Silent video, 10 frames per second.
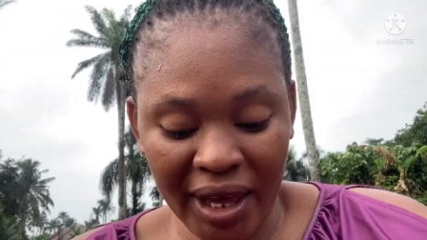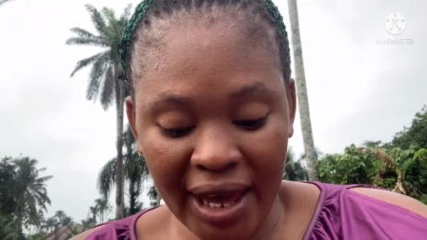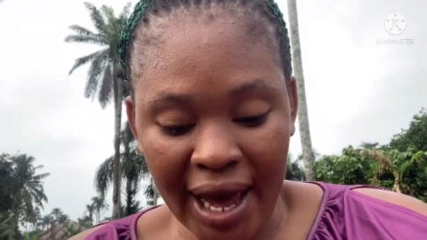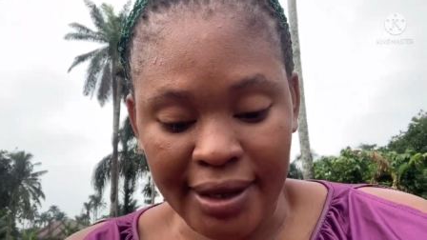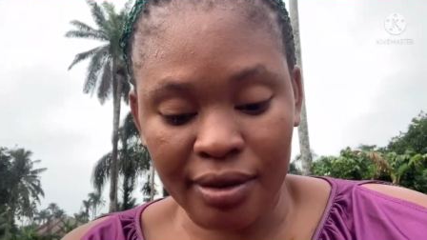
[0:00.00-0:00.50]

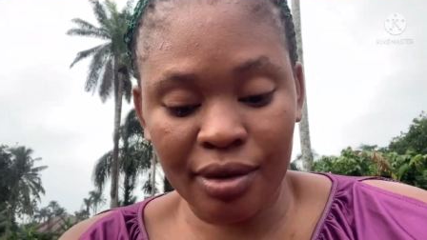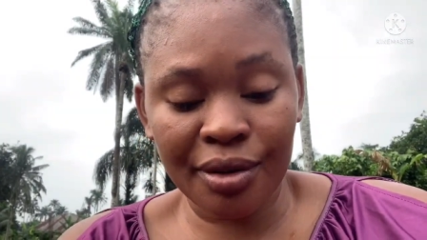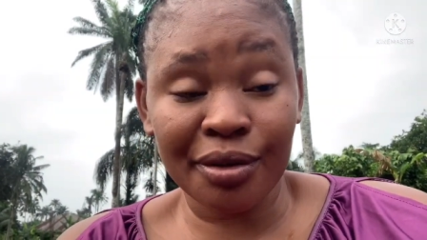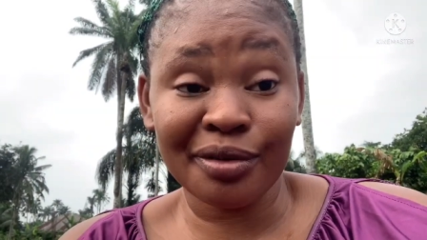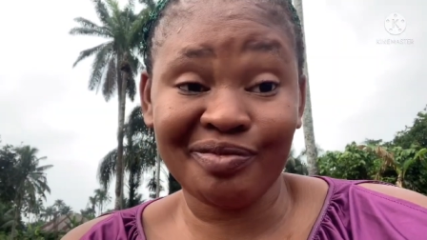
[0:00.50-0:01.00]
Yeah,
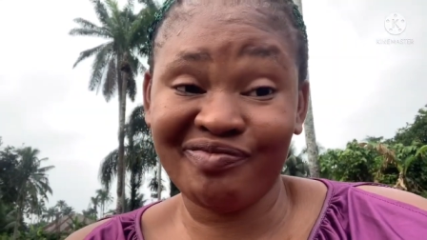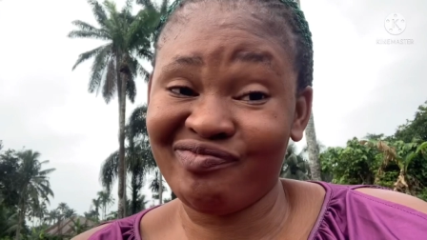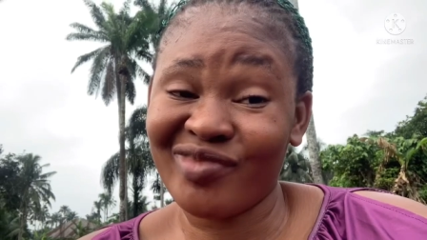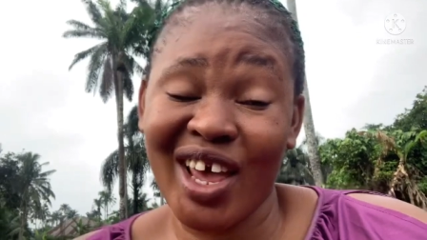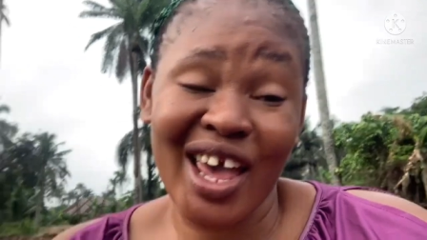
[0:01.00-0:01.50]
so
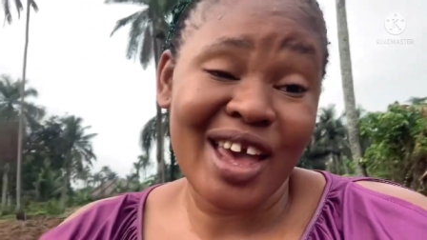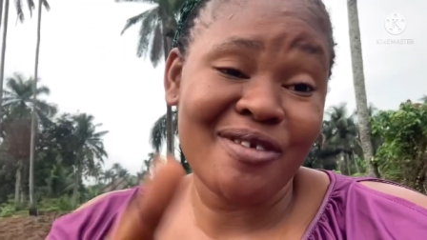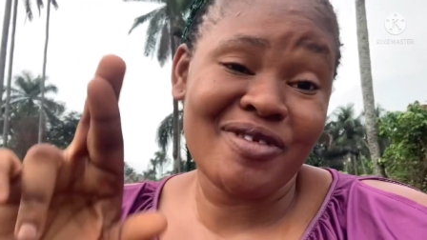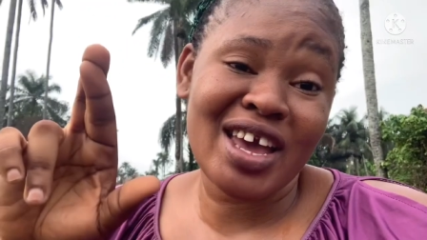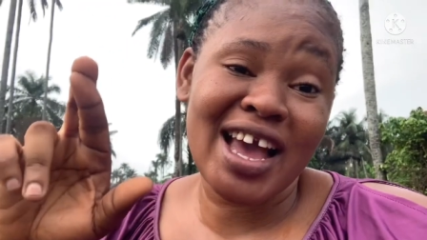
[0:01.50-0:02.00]

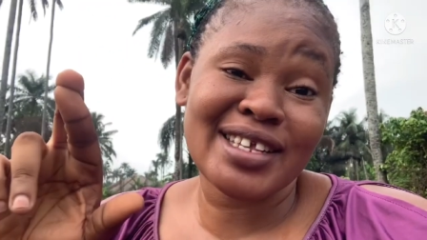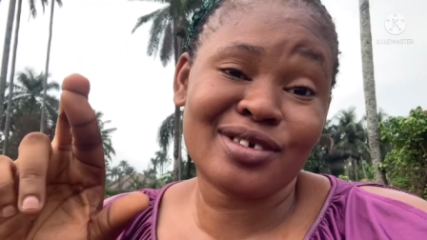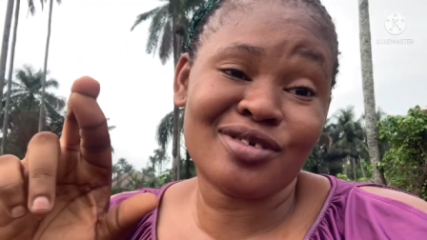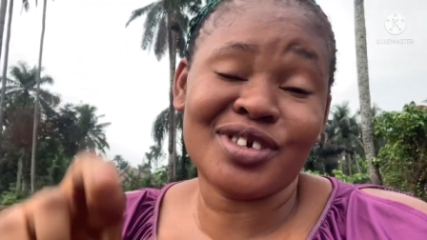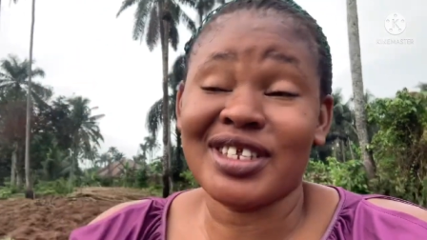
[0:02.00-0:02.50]
fingers
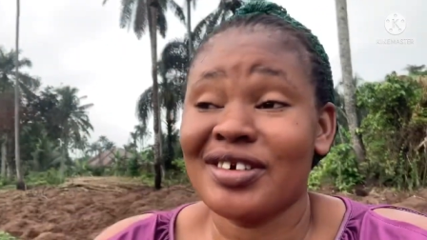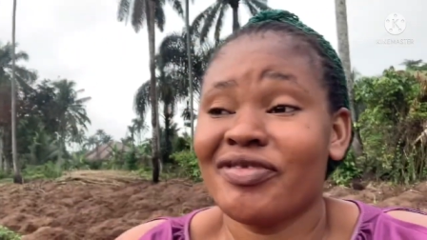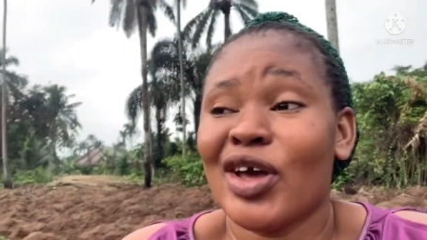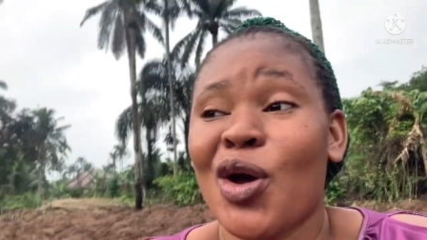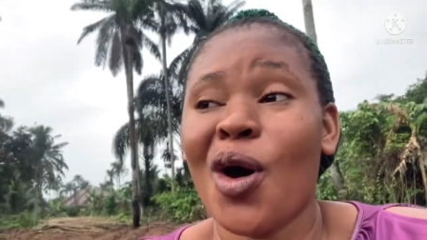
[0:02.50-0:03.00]
crossed,
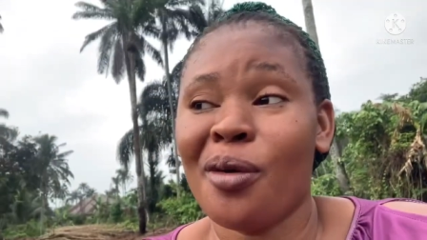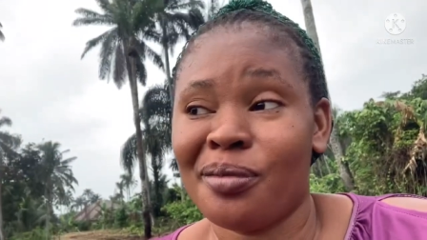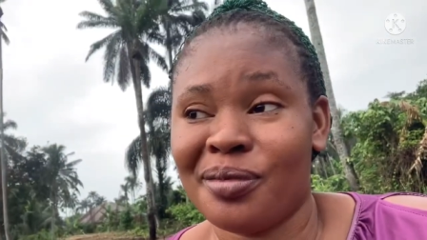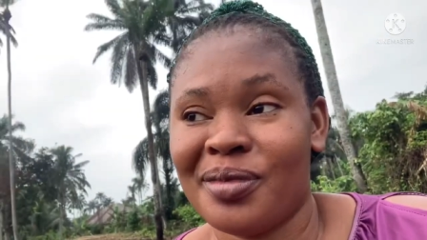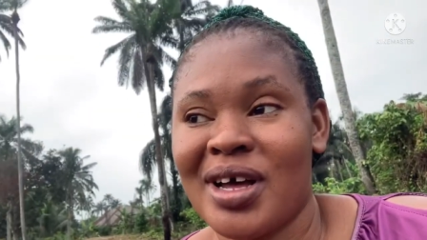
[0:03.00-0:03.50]
if they come,